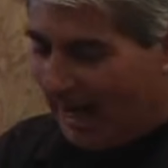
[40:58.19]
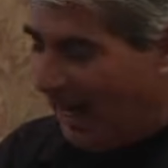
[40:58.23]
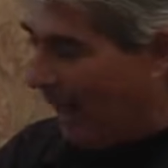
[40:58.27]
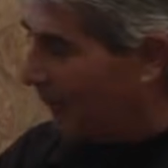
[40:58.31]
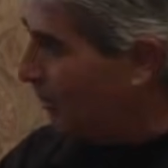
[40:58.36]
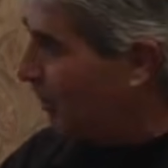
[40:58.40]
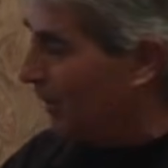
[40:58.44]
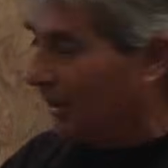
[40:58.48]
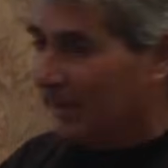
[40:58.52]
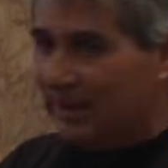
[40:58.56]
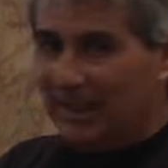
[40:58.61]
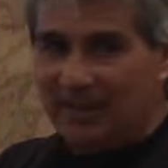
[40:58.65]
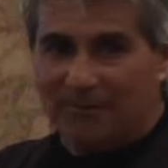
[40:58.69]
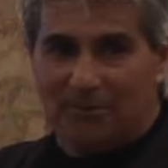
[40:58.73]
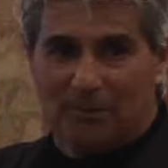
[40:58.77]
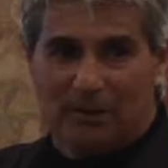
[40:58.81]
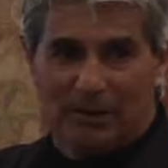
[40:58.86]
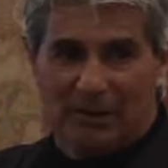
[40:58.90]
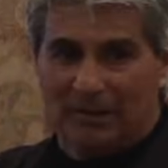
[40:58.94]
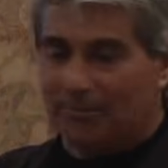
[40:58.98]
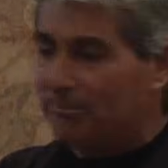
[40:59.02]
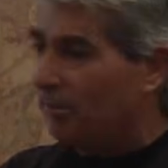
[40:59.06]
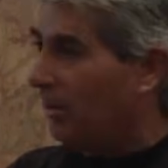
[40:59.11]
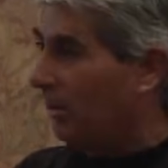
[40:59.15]
I'm going to give him a
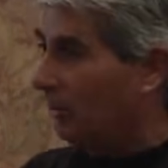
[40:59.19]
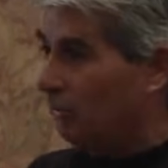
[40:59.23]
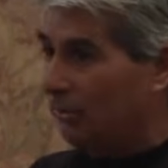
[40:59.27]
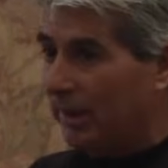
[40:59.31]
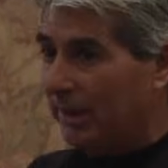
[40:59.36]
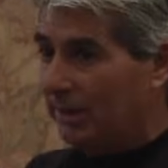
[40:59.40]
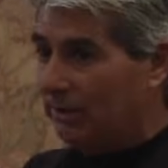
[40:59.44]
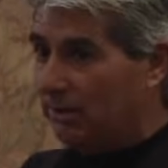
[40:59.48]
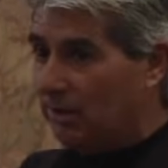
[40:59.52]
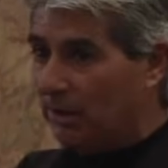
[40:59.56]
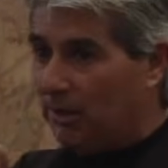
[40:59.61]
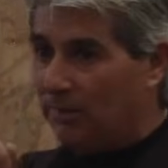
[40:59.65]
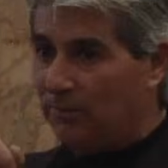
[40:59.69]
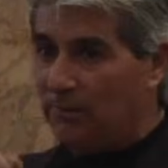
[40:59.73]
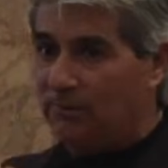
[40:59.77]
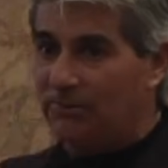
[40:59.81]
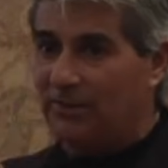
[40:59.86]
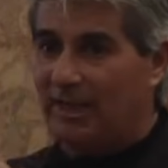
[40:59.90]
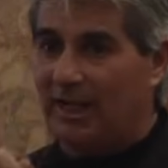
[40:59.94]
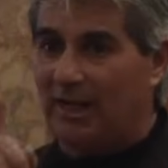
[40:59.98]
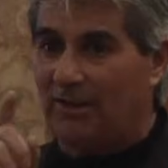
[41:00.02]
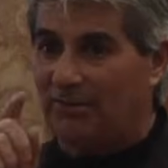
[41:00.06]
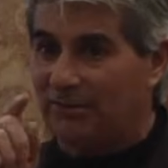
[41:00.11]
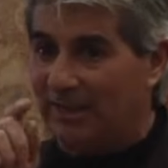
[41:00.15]
lip ball and try to call those
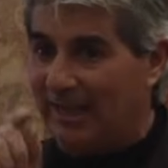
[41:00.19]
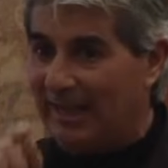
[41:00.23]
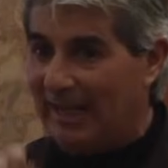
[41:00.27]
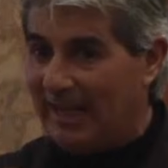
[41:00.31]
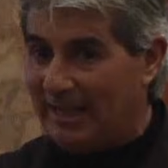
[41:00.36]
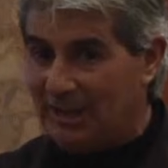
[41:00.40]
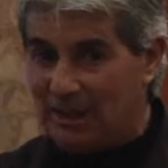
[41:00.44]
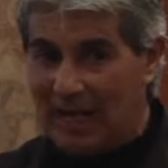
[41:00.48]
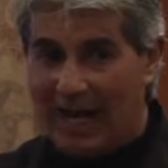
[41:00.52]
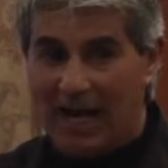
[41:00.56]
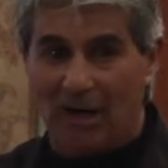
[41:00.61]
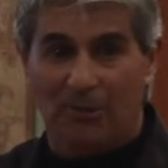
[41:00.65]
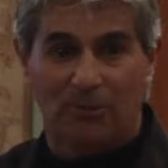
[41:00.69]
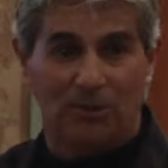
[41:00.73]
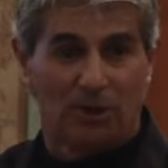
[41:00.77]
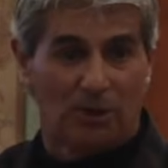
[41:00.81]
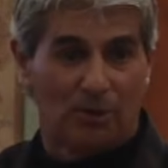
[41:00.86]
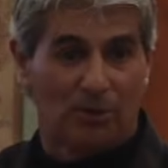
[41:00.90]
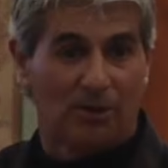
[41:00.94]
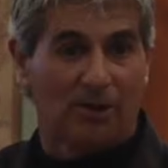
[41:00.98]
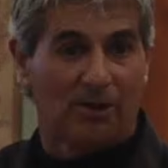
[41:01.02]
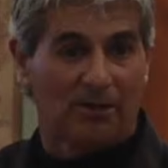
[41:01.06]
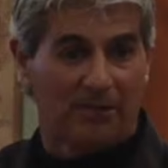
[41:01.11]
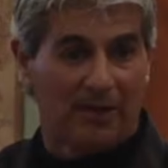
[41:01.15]
cows that I now
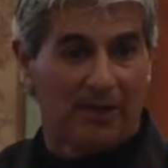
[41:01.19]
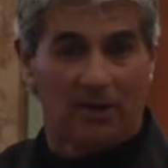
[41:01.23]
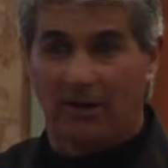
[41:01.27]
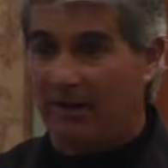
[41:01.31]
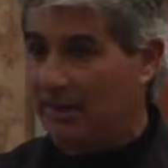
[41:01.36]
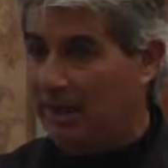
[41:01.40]
know are there.